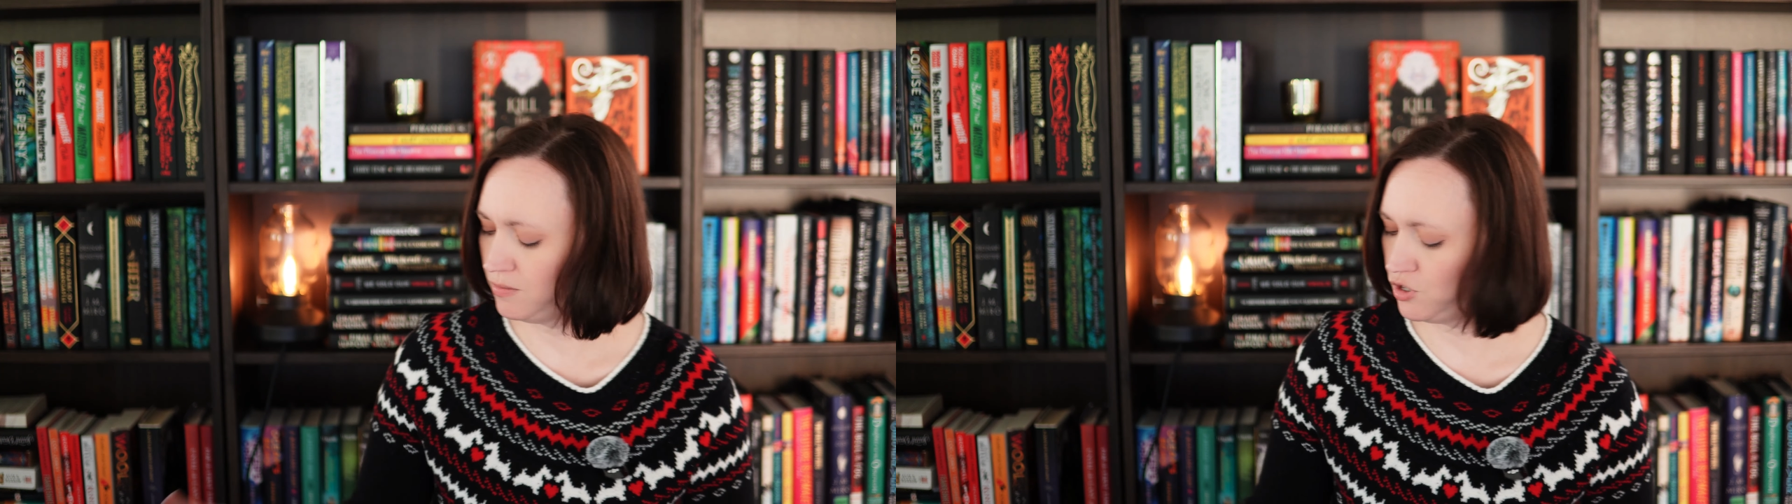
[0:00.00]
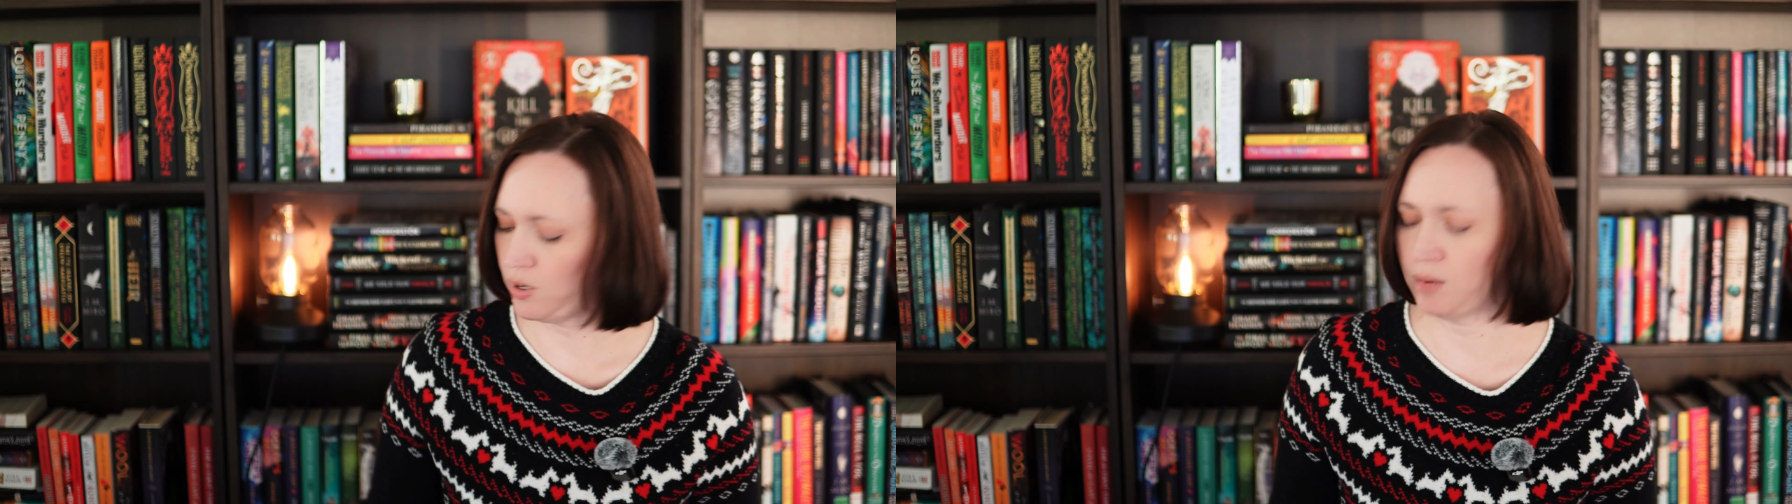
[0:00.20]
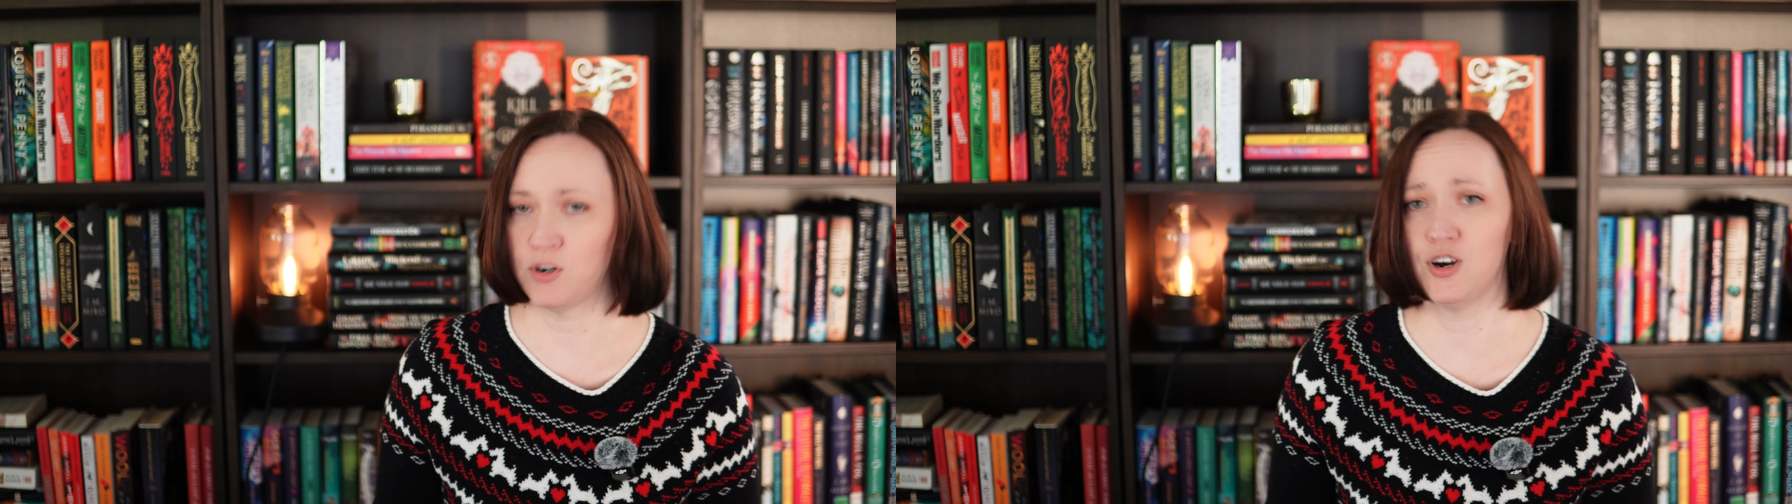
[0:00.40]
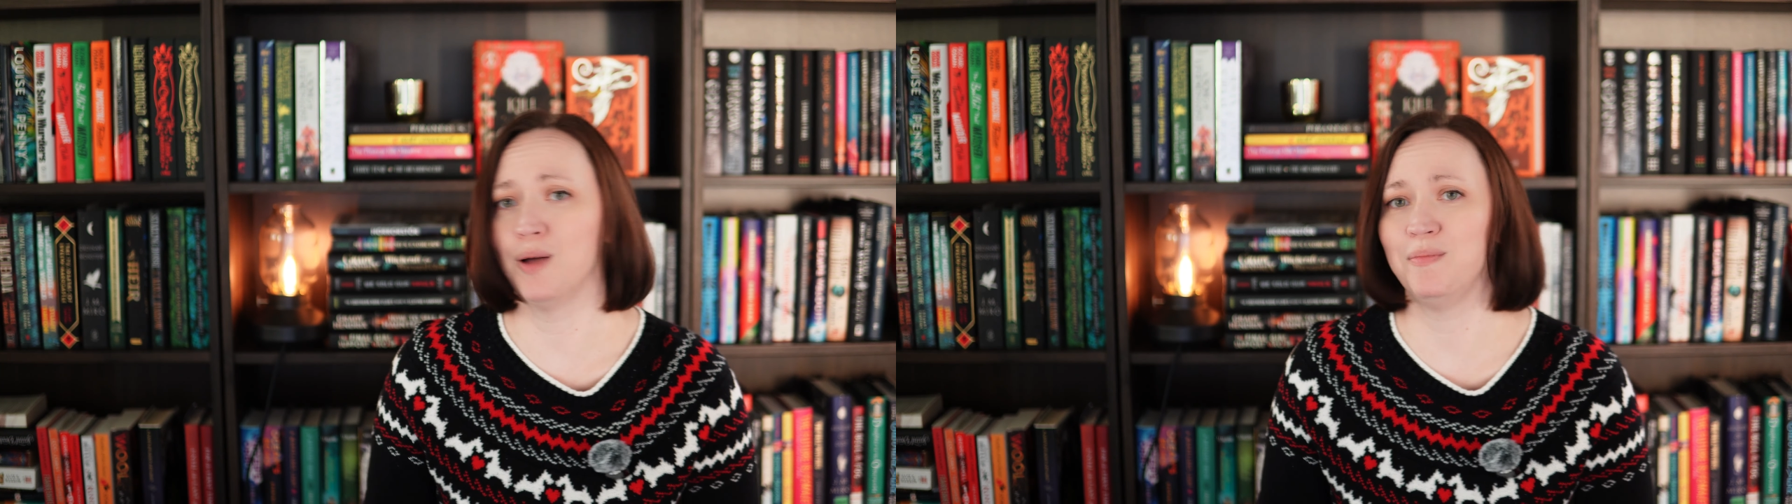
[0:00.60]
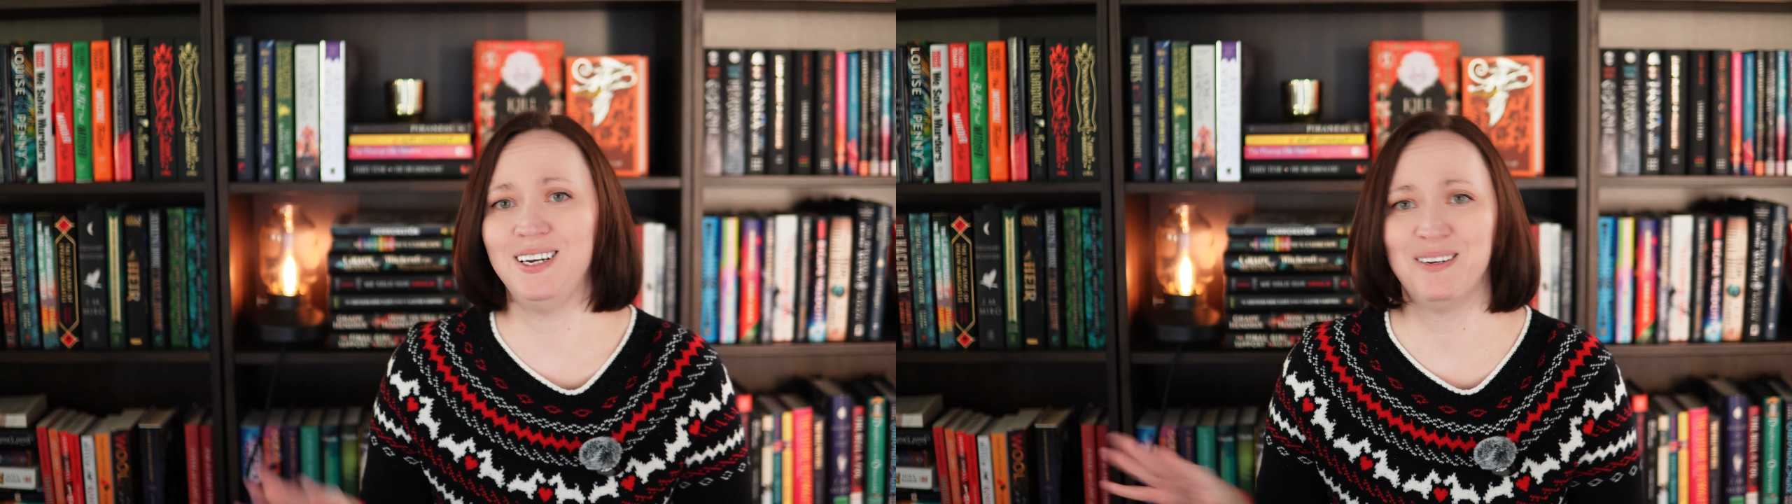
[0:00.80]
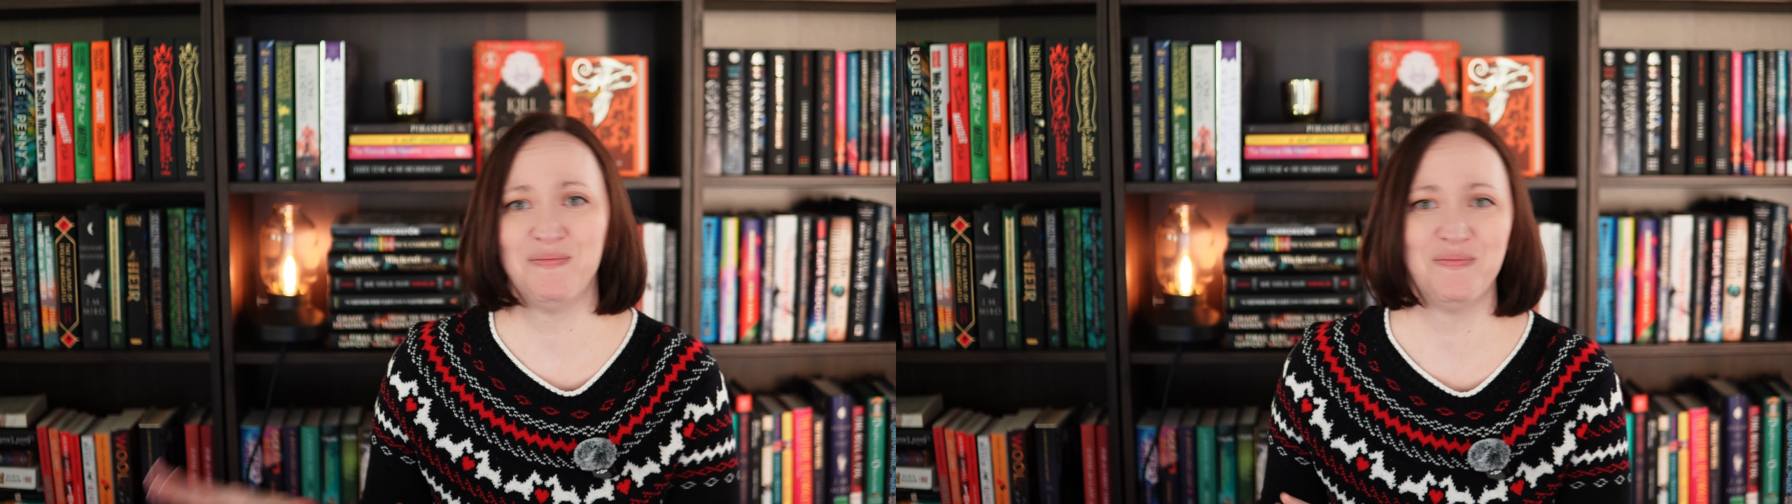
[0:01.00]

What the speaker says: Joe Abercrombie,